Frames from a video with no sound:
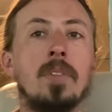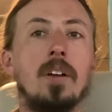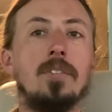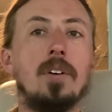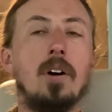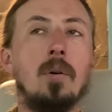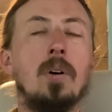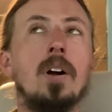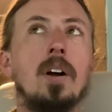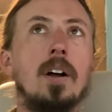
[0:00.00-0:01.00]
So
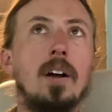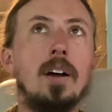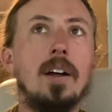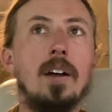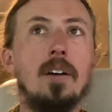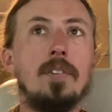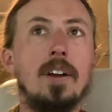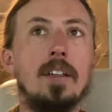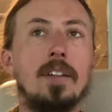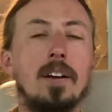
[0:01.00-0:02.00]
if
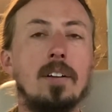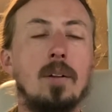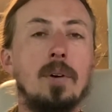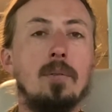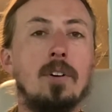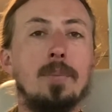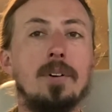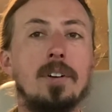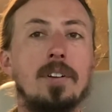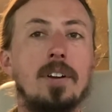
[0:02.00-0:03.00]
anything, a little bit warmer isn't